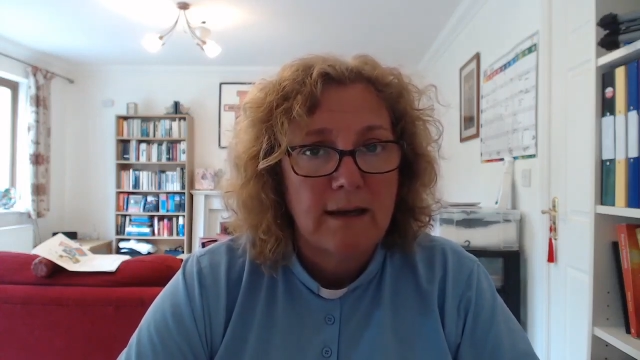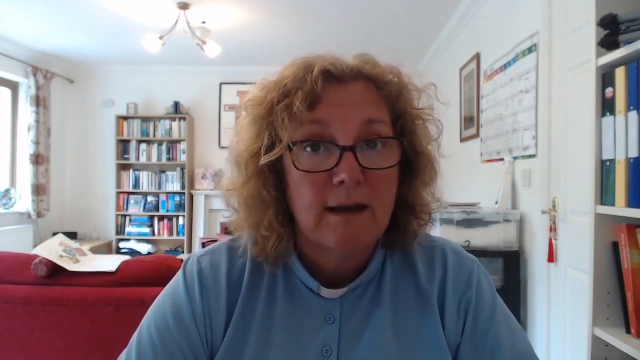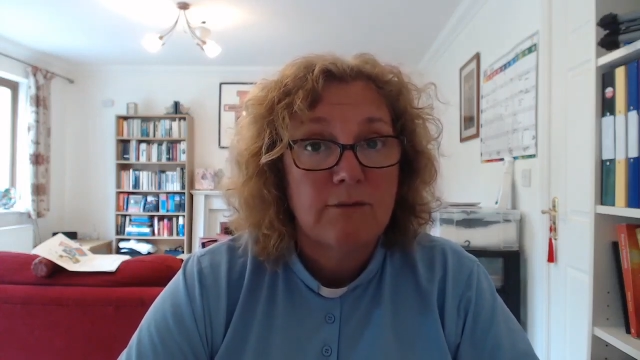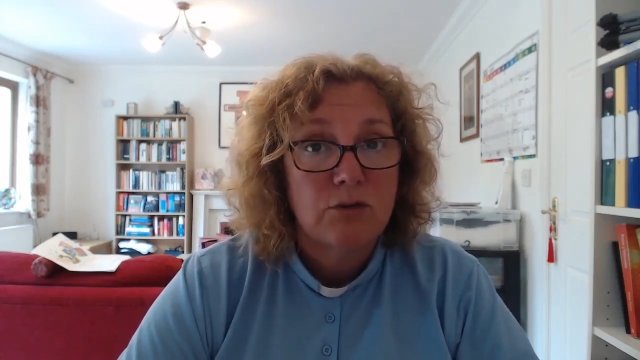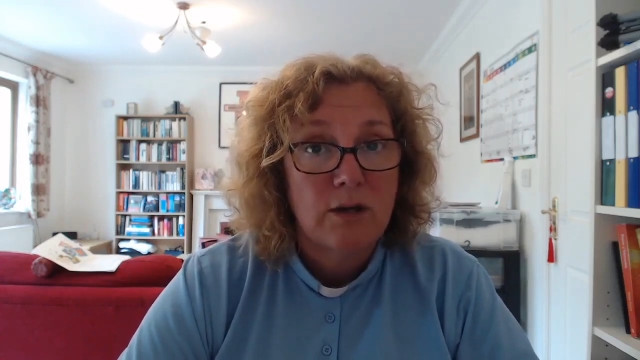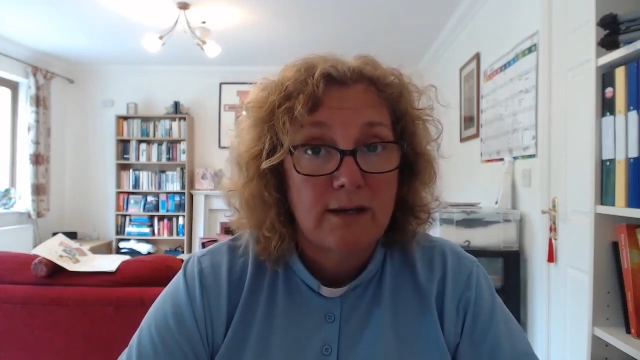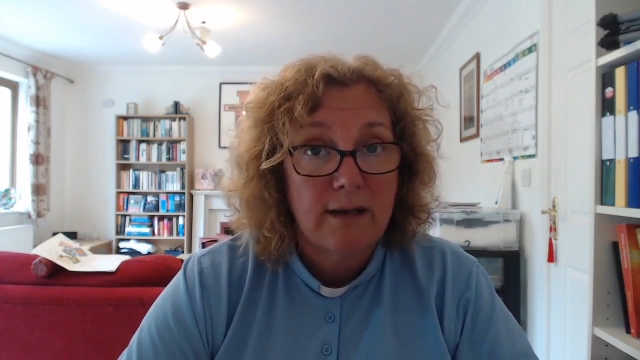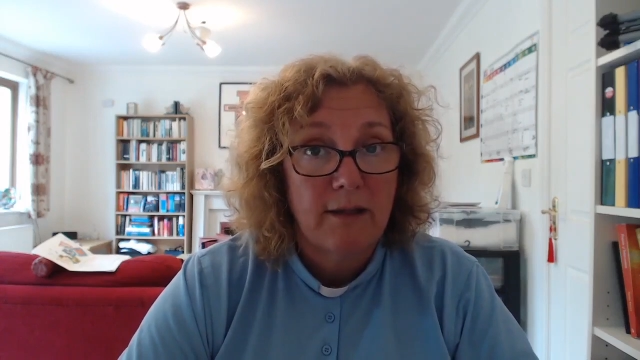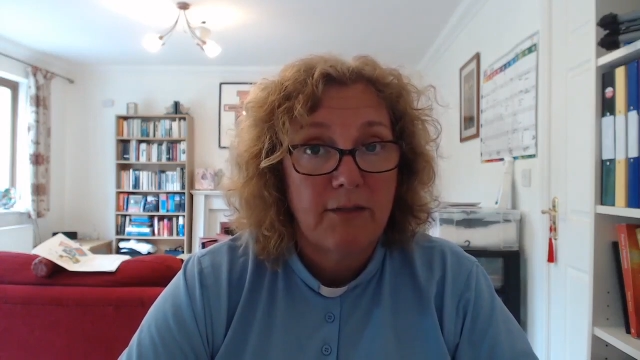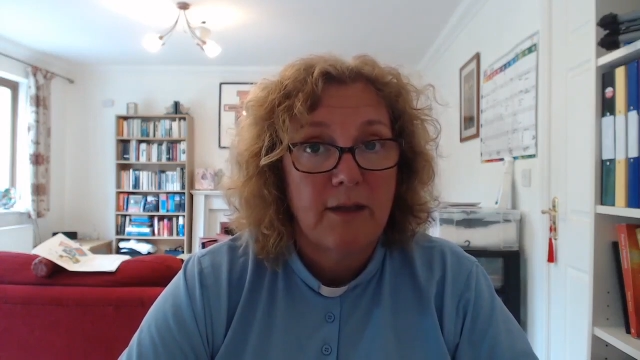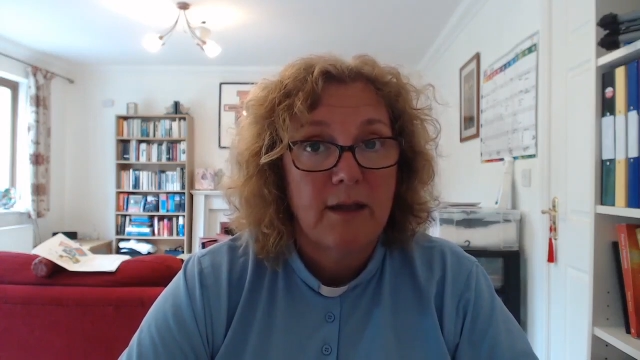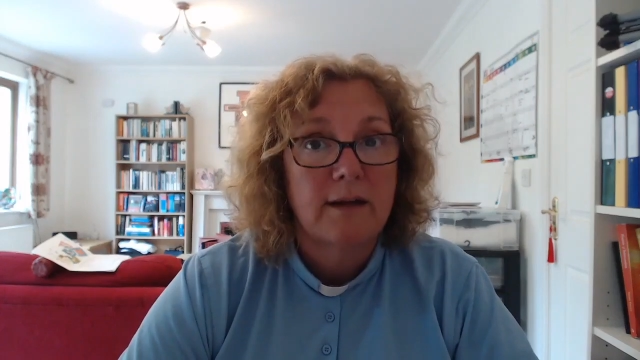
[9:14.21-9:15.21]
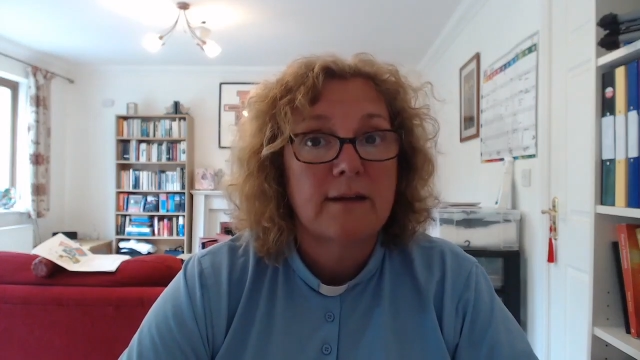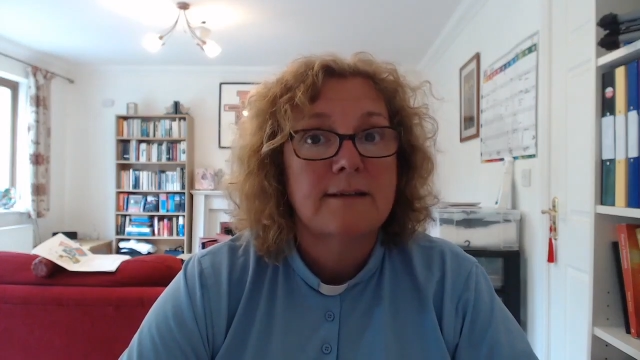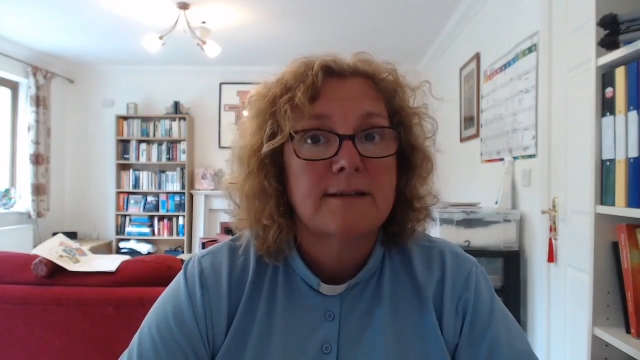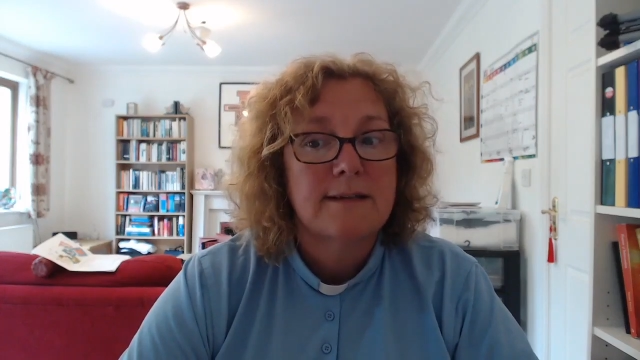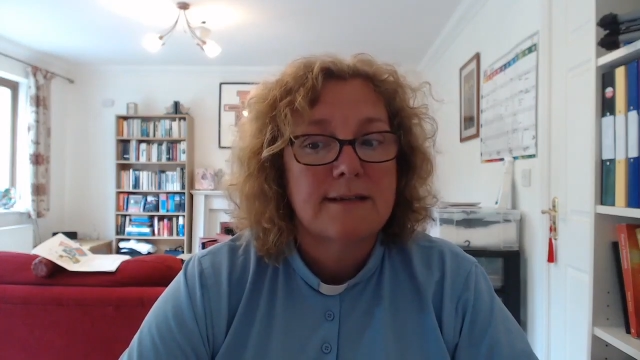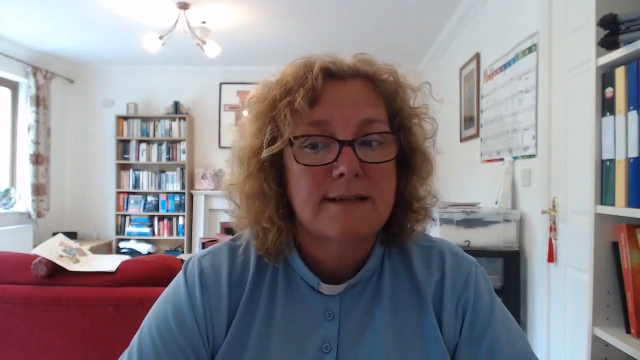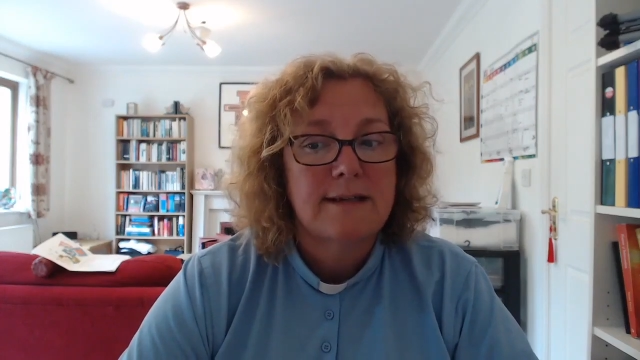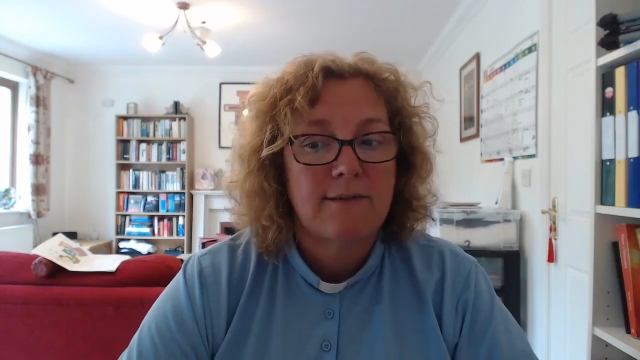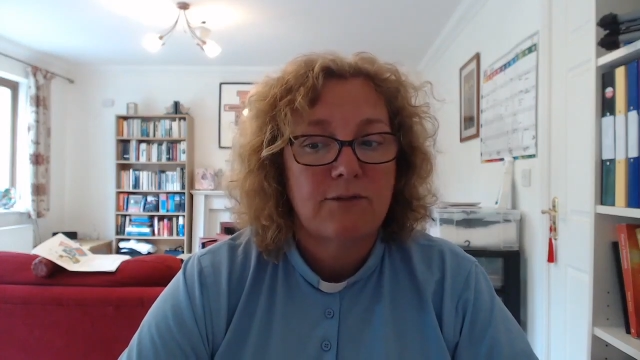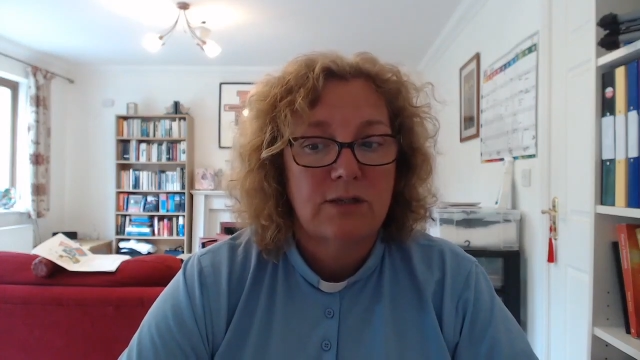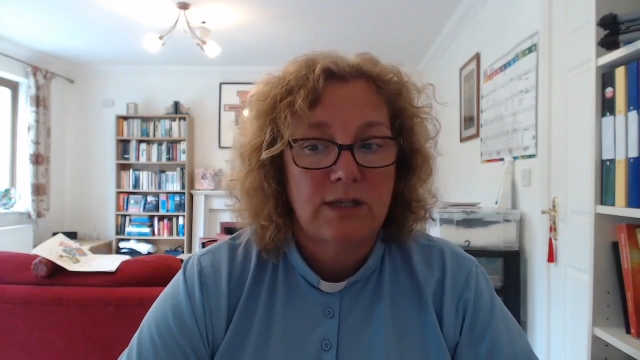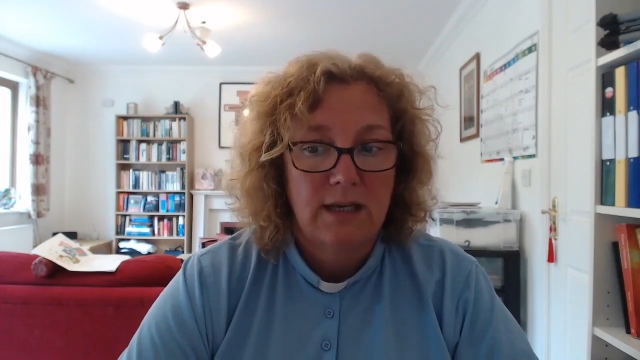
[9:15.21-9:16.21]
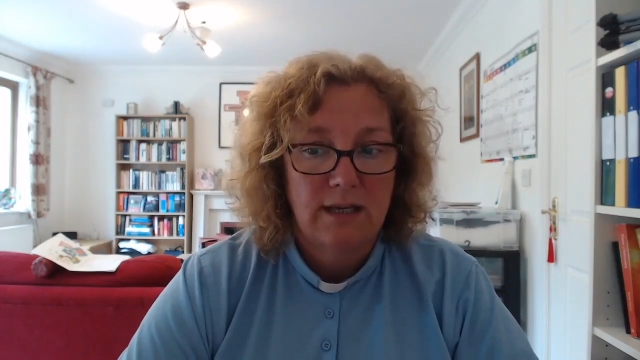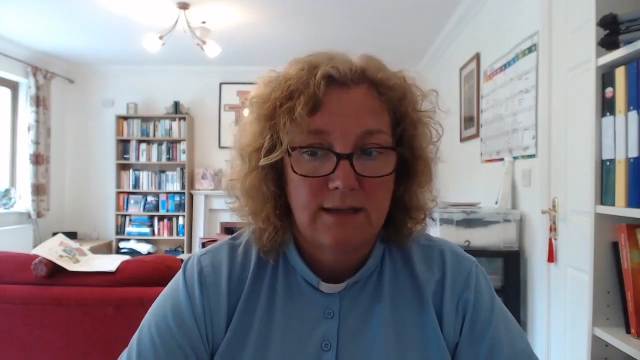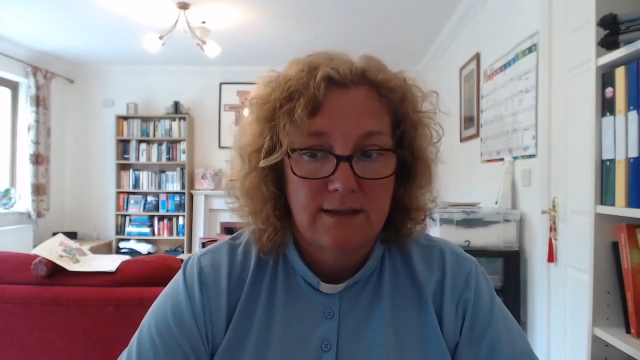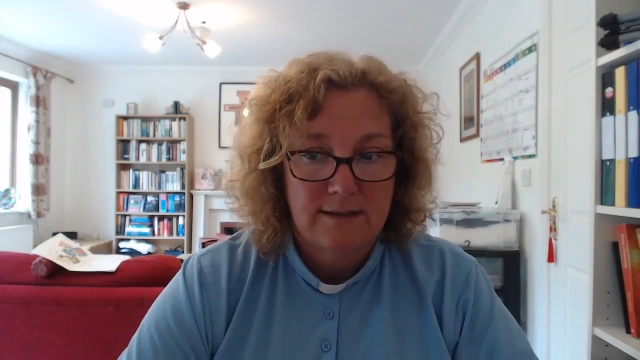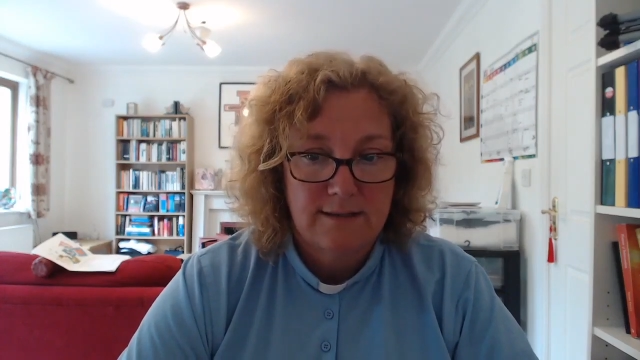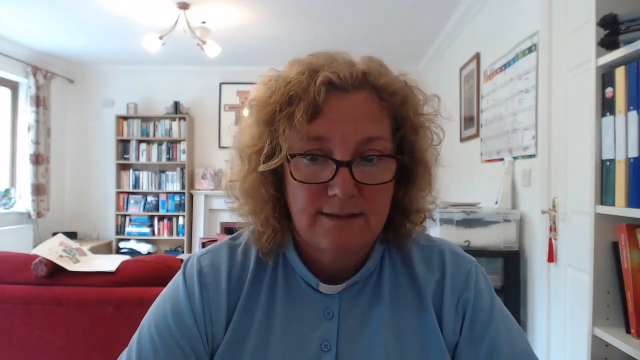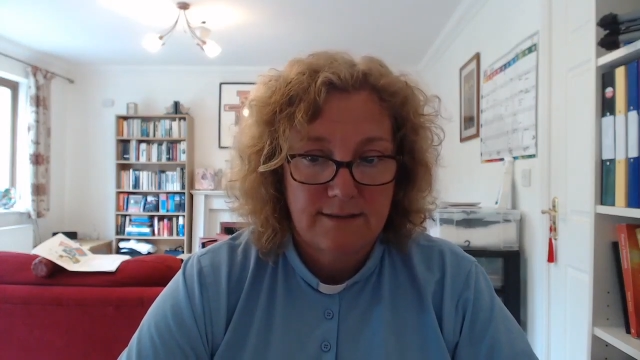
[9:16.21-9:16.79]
for another 7 years.